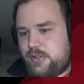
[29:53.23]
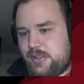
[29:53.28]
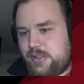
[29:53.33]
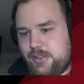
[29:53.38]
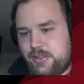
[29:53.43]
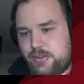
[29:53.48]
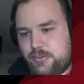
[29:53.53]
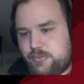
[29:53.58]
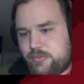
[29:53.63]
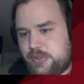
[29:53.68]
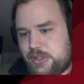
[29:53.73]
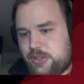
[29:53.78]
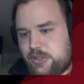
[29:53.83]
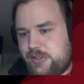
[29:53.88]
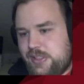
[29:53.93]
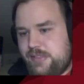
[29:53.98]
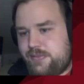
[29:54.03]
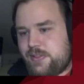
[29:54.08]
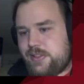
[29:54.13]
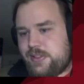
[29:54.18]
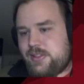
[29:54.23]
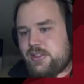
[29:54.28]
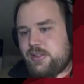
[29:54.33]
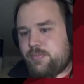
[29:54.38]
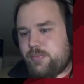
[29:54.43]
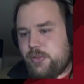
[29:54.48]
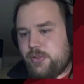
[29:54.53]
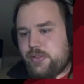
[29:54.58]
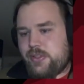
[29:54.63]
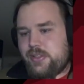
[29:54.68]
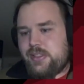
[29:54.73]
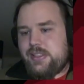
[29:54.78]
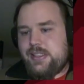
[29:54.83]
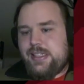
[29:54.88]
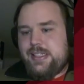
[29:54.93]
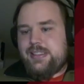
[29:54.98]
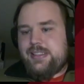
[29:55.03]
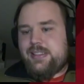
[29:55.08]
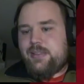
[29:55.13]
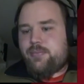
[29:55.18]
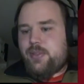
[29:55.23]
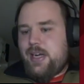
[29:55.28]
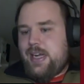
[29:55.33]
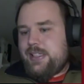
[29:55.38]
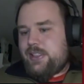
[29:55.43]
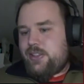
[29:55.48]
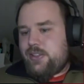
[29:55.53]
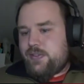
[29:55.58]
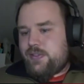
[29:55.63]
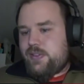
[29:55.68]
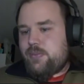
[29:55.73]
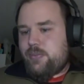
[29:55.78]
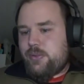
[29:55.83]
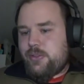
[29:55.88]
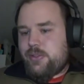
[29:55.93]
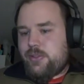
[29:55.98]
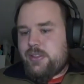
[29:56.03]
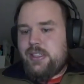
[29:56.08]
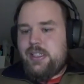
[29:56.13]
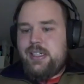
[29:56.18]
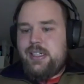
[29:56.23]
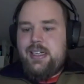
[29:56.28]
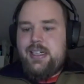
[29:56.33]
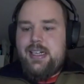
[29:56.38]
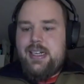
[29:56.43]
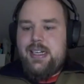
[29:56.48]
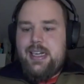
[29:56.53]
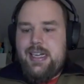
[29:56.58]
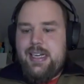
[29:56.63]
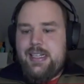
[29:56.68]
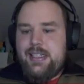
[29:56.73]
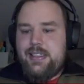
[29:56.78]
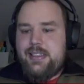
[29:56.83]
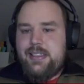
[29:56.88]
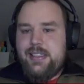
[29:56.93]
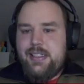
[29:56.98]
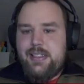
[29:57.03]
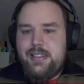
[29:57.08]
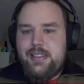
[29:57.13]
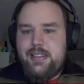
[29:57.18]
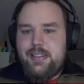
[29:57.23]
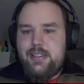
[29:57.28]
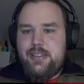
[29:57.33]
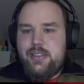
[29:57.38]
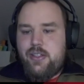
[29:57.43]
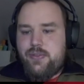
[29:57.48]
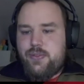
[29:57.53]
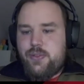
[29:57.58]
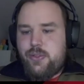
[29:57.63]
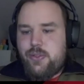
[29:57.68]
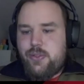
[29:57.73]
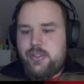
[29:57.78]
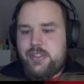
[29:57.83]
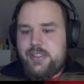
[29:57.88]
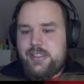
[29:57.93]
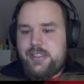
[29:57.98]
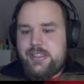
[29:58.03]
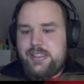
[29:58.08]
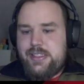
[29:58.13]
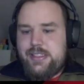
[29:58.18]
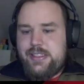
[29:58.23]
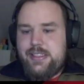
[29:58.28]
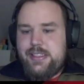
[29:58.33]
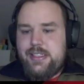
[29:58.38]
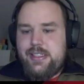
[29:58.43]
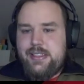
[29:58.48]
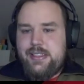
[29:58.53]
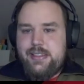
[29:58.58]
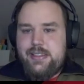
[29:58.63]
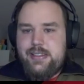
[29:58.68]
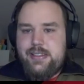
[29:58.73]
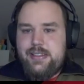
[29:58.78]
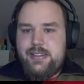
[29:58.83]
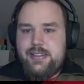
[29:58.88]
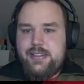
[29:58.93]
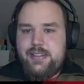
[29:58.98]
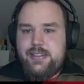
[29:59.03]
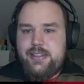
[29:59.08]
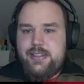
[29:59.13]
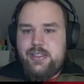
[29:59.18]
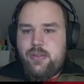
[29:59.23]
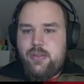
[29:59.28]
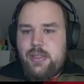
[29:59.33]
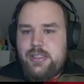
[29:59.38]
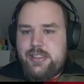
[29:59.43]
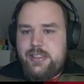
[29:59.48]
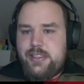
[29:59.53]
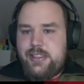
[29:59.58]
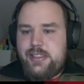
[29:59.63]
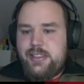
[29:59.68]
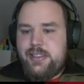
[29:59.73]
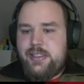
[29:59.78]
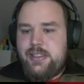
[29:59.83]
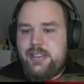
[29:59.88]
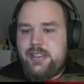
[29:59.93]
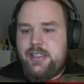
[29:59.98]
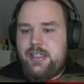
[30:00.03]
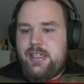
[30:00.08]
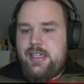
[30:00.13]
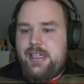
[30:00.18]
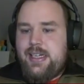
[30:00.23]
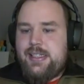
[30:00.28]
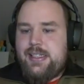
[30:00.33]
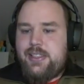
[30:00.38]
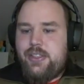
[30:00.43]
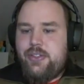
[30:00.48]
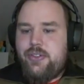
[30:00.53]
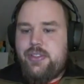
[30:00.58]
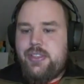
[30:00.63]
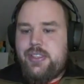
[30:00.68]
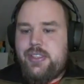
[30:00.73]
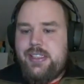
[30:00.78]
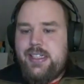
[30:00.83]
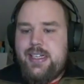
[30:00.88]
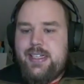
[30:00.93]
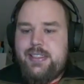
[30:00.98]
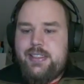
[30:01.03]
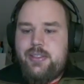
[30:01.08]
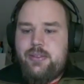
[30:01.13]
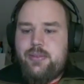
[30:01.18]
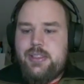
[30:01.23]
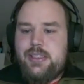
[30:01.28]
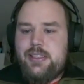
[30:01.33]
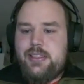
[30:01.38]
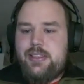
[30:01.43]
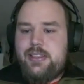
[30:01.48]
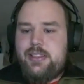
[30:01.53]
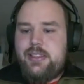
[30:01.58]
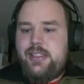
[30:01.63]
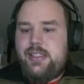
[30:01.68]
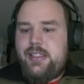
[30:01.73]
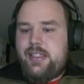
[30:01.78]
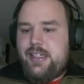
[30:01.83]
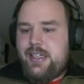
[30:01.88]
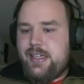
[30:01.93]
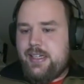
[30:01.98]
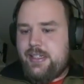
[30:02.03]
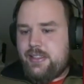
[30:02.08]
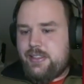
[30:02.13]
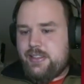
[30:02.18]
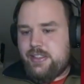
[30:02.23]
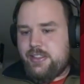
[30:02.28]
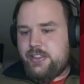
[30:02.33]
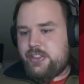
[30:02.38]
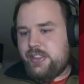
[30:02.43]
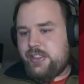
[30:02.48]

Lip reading: retrieves the book and the price of the book, and of course the quantity associated with it, and just